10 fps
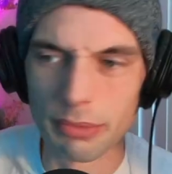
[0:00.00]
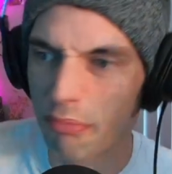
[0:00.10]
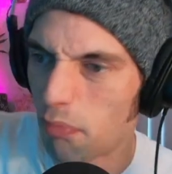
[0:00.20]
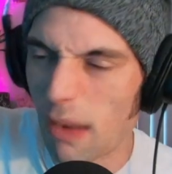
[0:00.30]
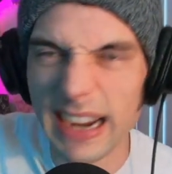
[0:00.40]

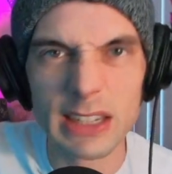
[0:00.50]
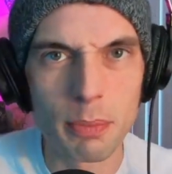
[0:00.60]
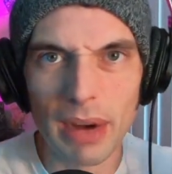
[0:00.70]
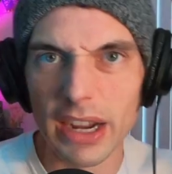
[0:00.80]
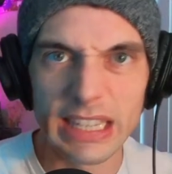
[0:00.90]

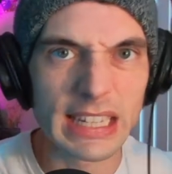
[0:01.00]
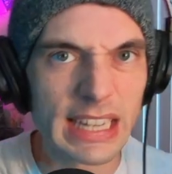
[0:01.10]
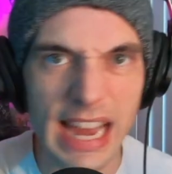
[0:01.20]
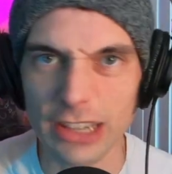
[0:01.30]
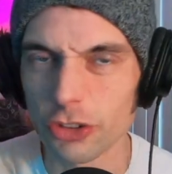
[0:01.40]
mind-body
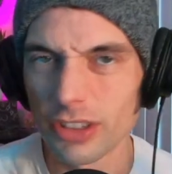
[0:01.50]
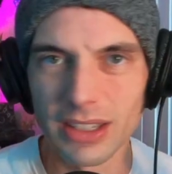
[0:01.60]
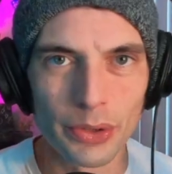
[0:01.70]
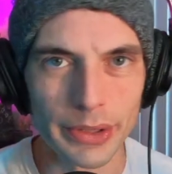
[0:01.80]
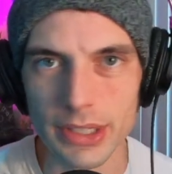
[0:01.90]
connection,
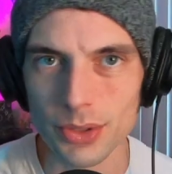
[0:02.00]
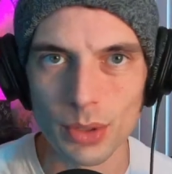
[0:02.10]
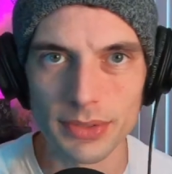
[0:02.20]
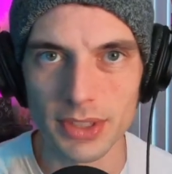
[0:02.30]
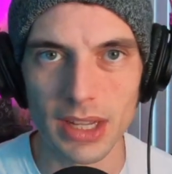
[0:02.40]
all this sort
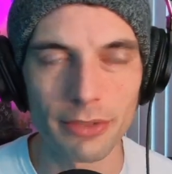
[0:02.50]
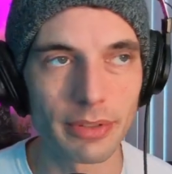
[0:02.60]
of stuff.